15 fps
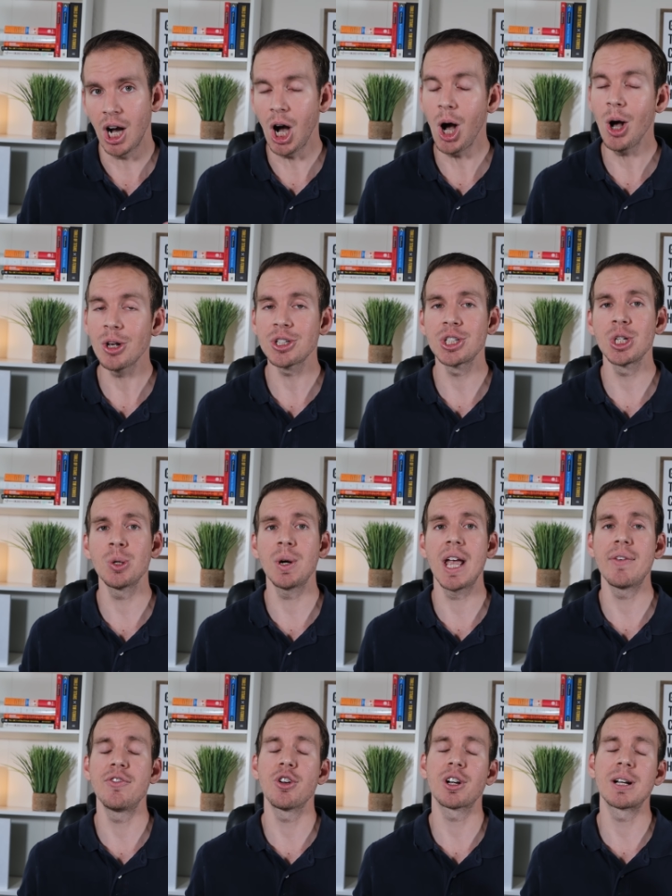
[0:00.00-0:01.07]
Also,
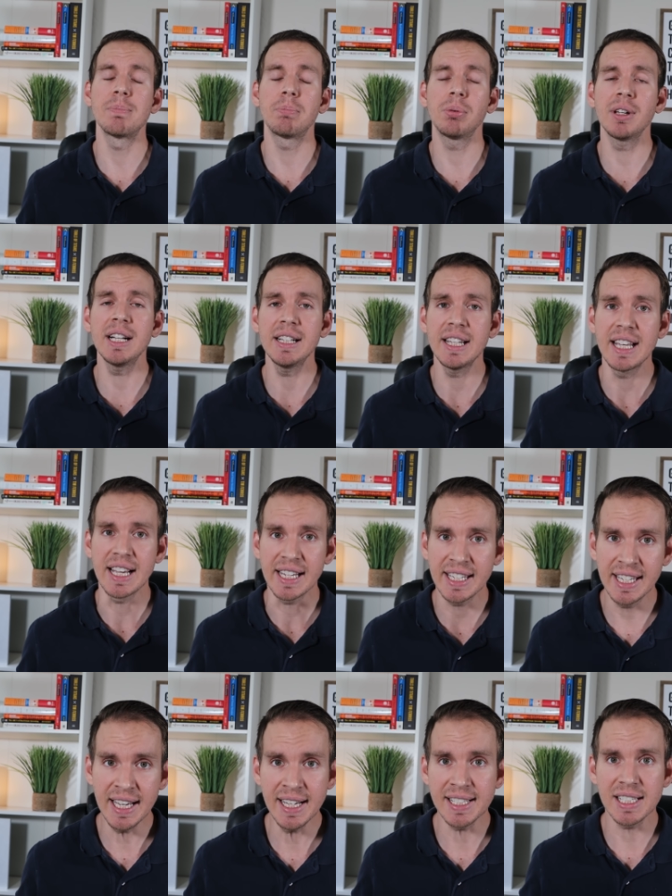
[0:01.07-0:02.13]
if you're completely
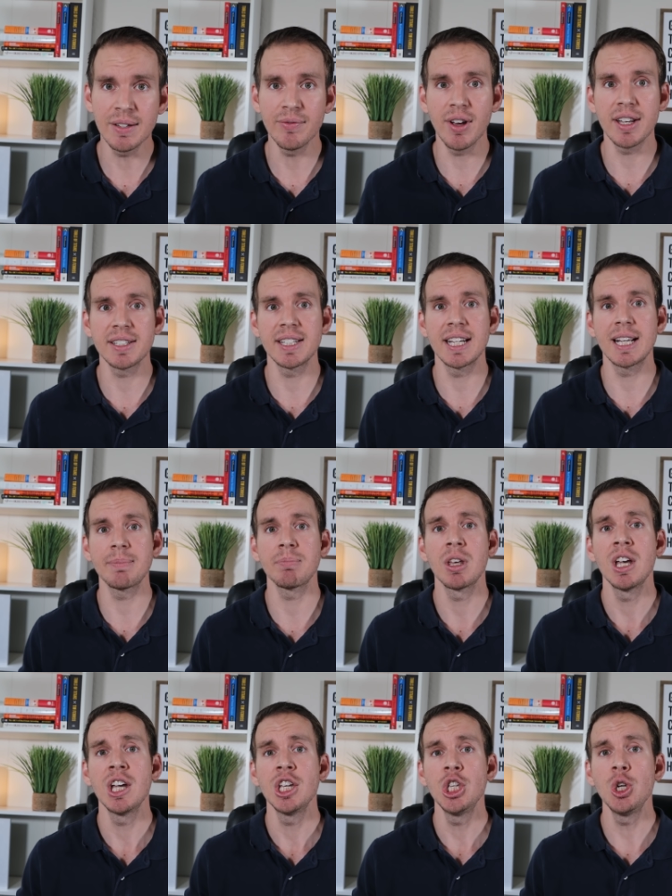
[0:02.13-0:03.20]
against investing,
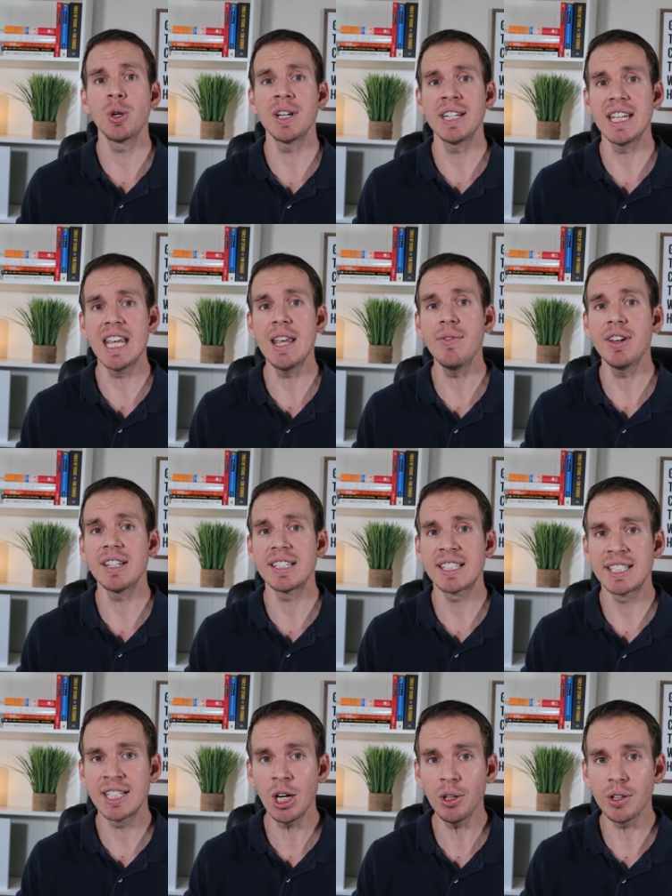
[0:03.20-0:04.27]
you can even
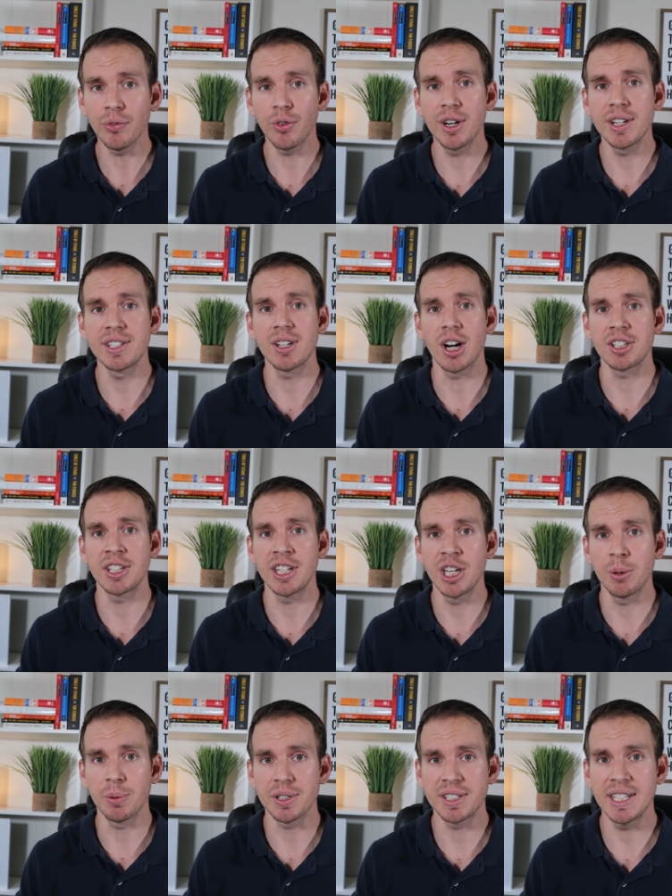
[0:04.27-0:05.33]
sell the free stocks that
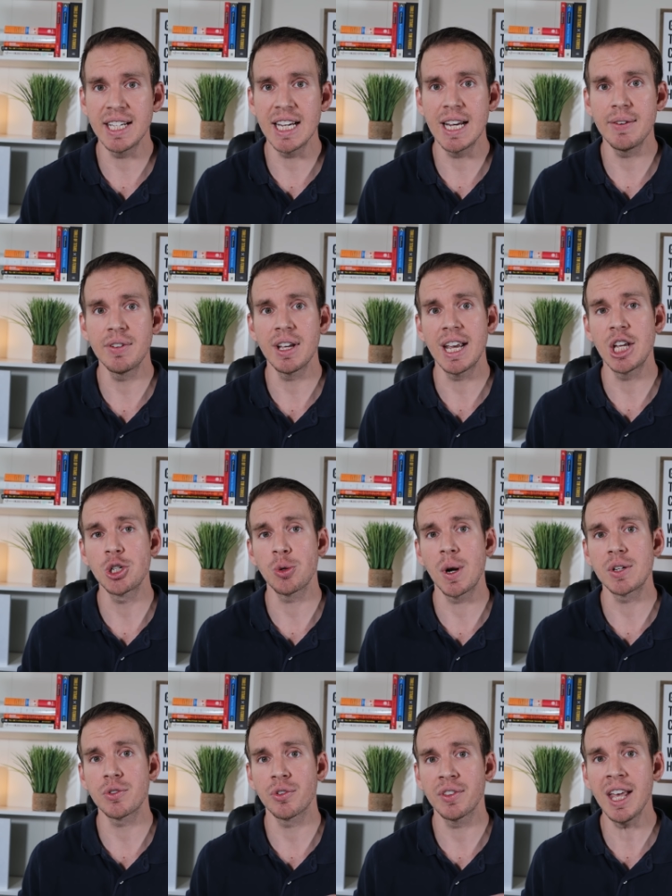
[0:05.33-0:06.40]
you received and
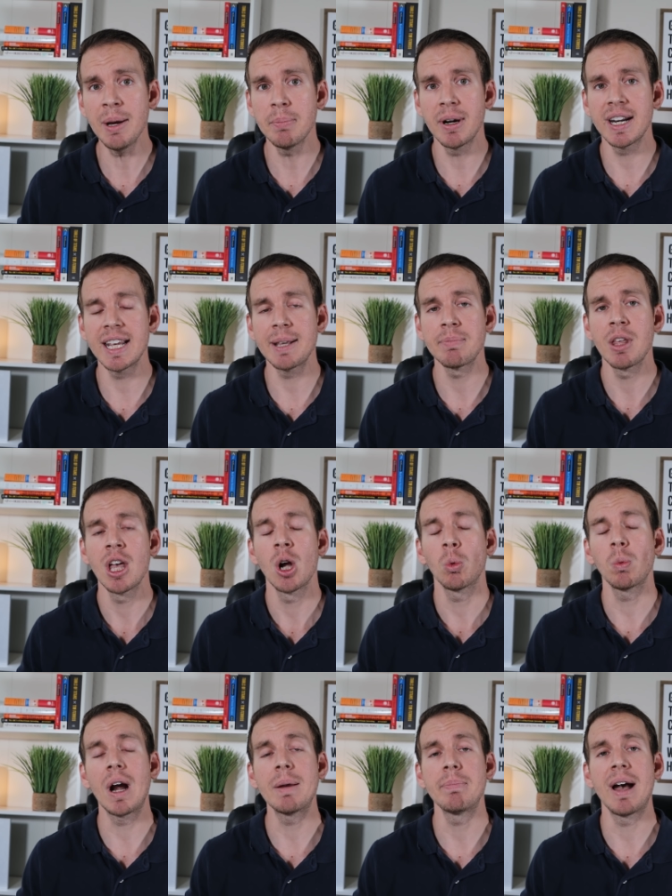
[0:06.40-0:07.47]
transfer that money
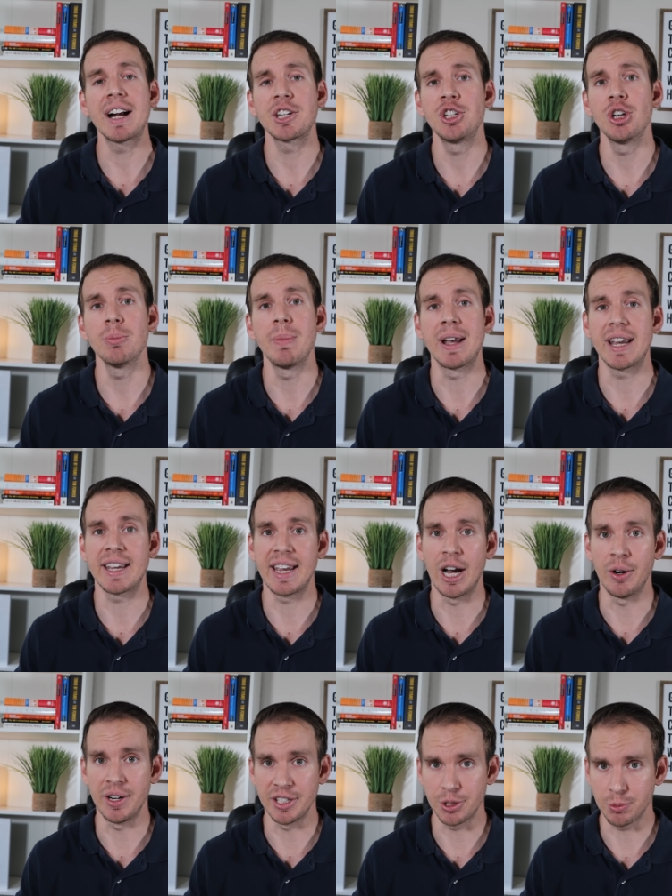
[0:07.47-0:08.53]
right back to your bank
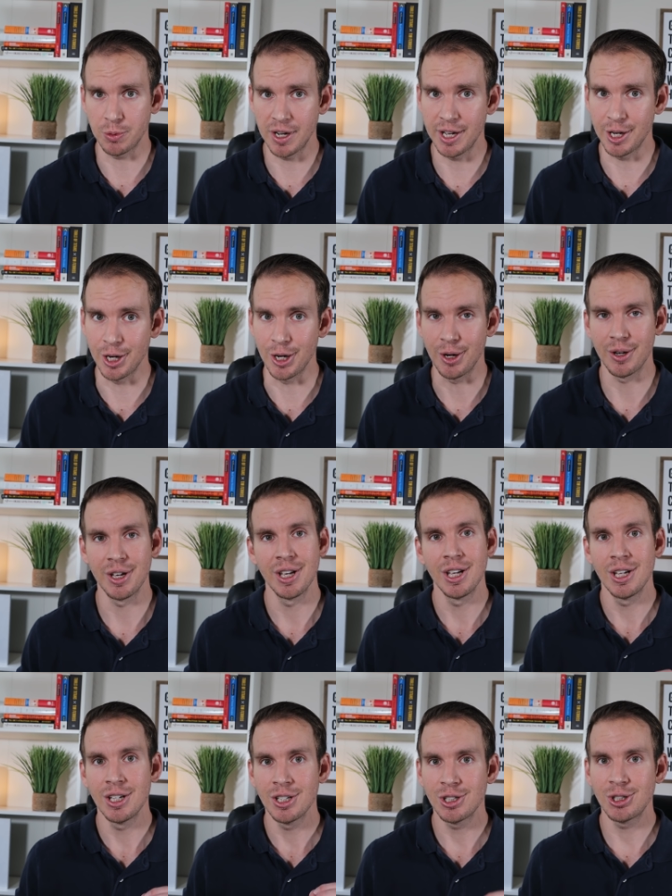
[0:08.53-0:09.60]
account as well.
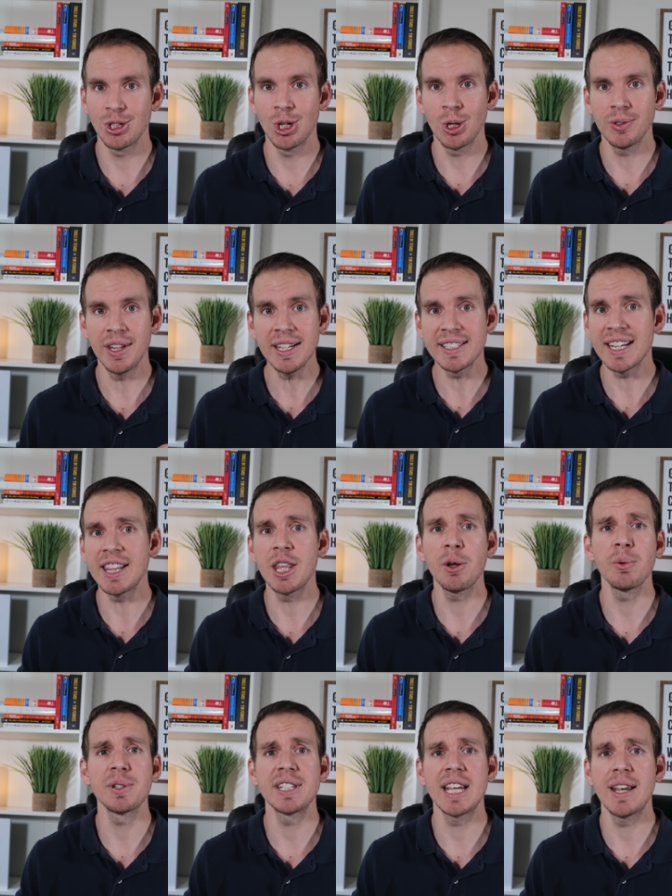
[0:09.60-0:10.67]
So let's say that
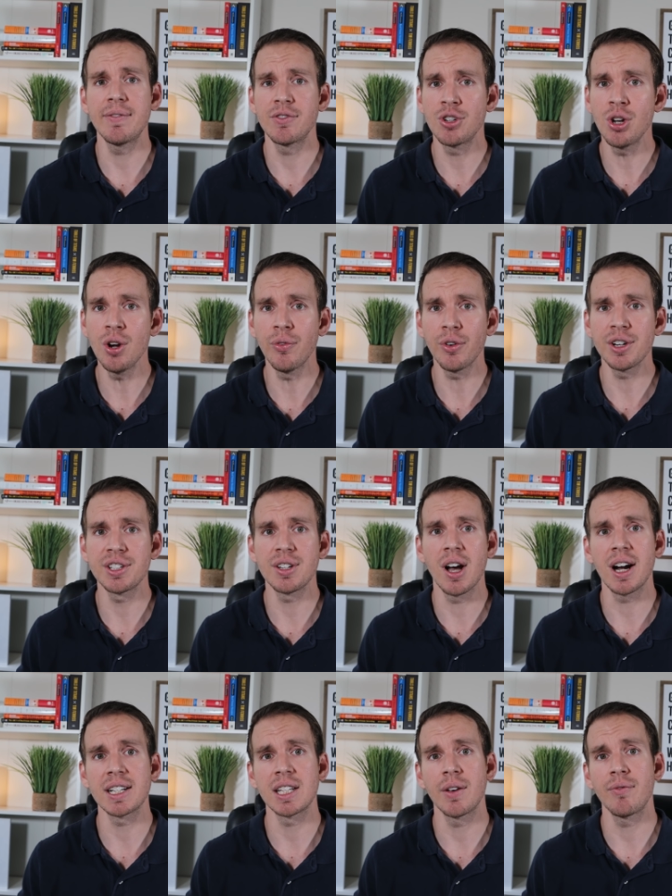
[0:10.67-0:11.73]
you received two free
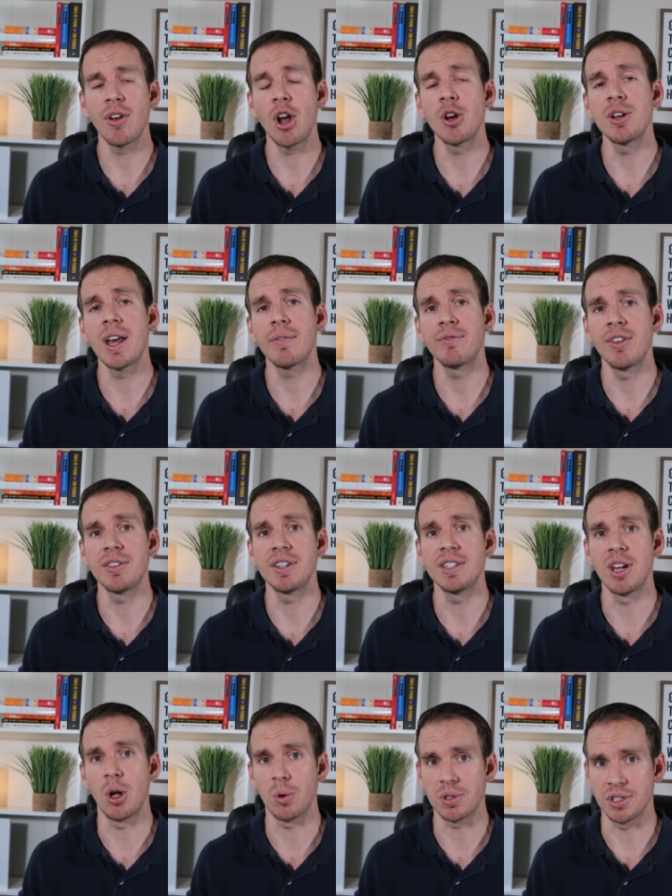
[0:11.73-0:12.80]
stocks valued at
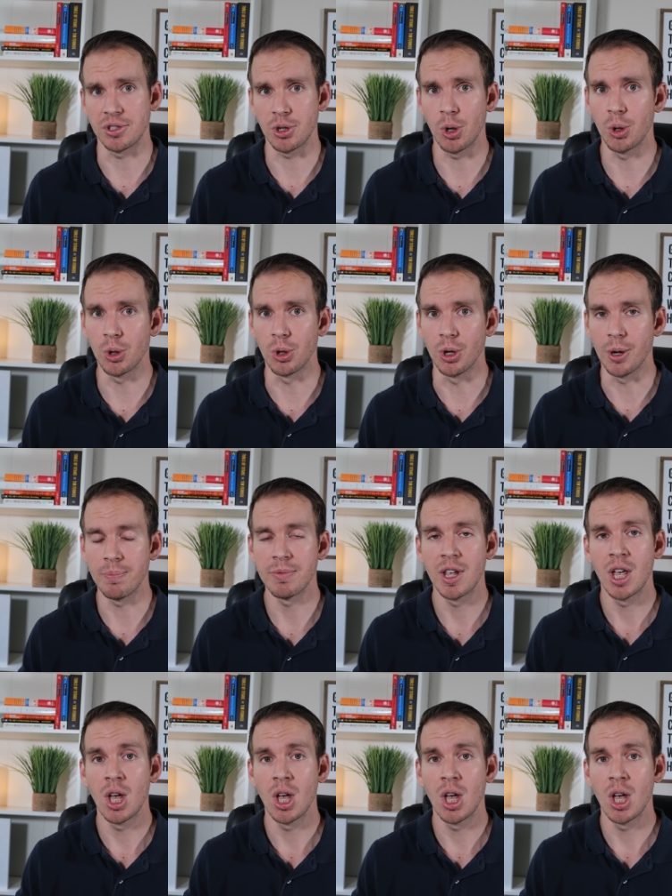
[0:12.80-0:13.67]
$50 in total.